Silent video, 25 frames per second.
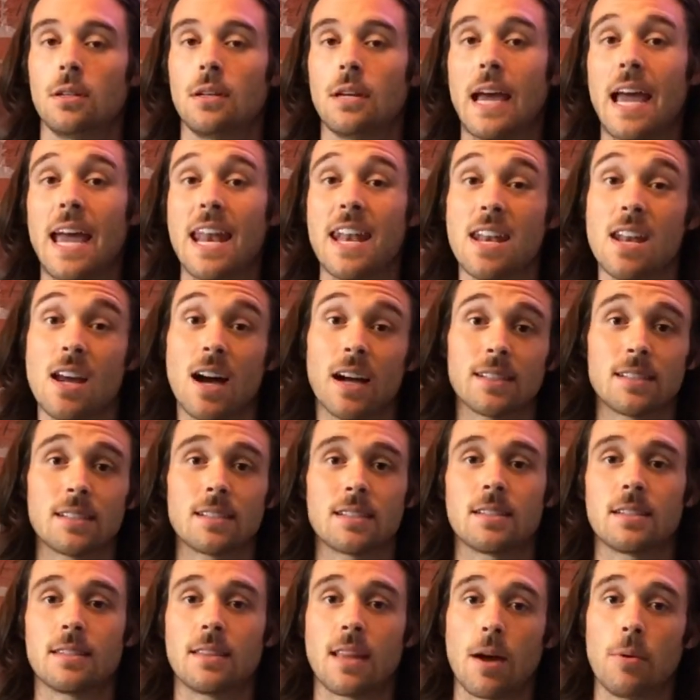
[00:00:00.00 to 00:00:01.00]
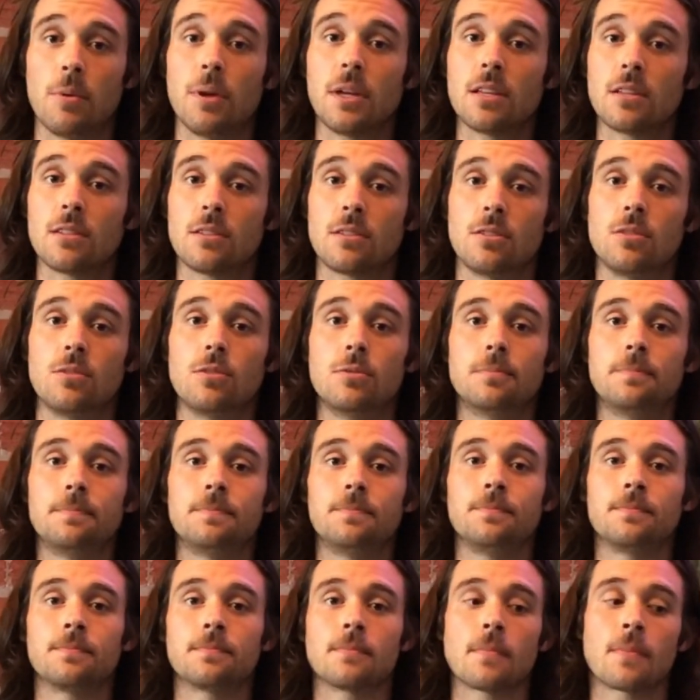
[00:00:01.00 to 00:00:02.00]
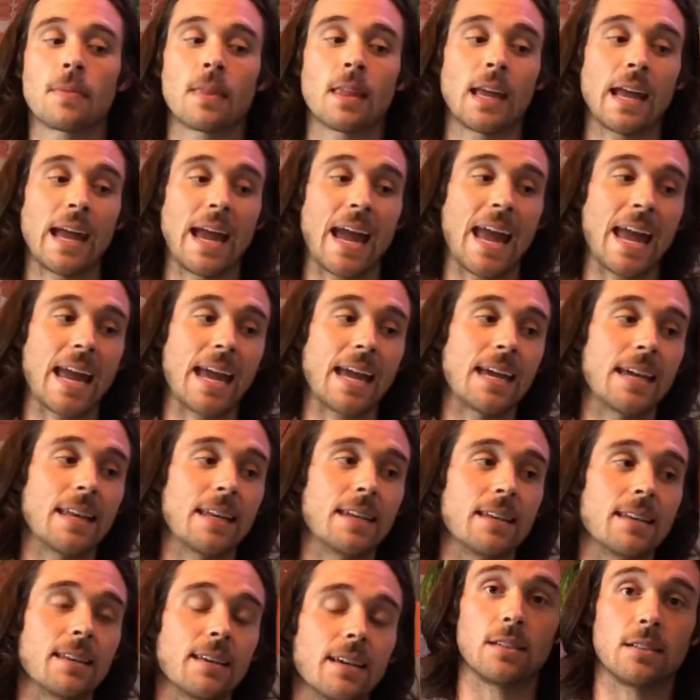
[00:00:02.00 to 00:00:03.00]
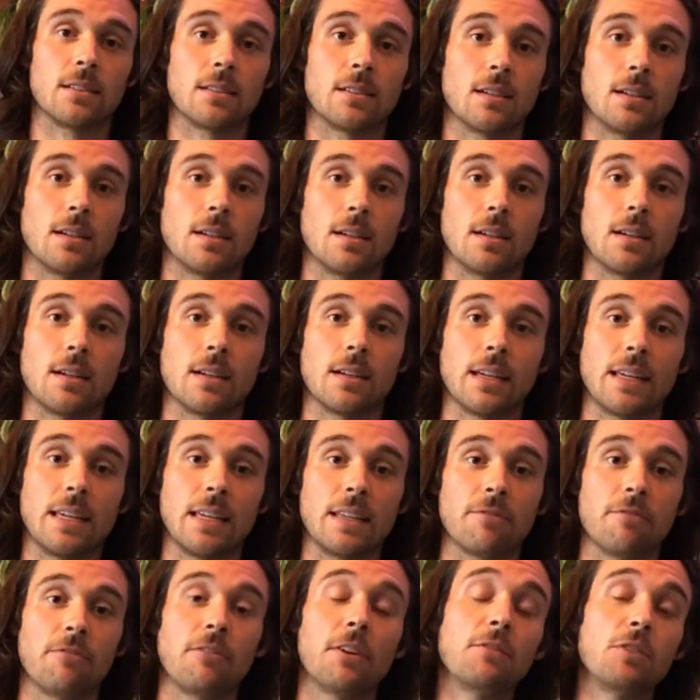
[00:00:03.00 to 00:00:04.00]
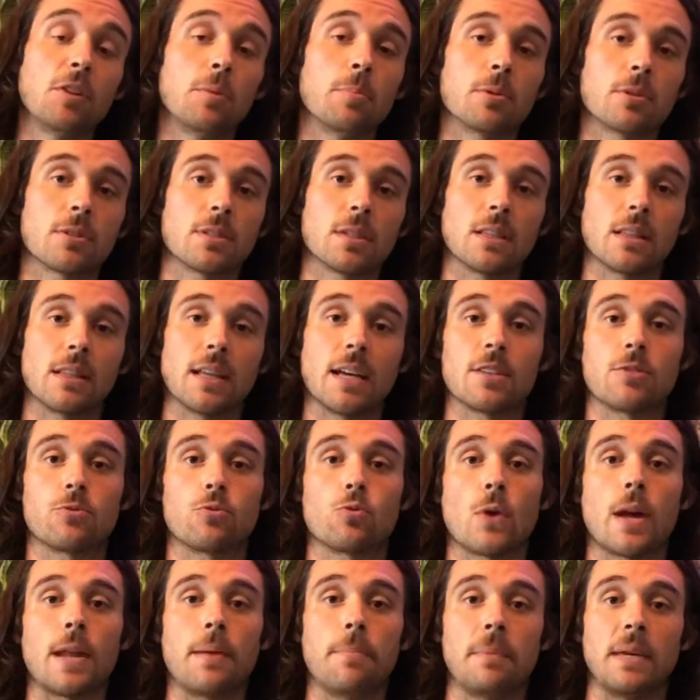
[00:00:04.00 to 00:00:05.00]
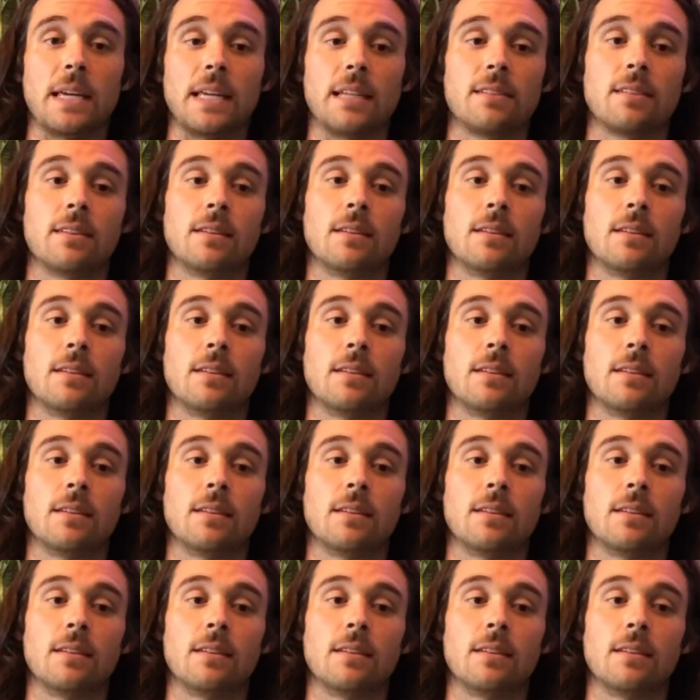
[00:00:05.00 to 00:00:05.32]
and nuts that we consume, and eat 50% less red meat.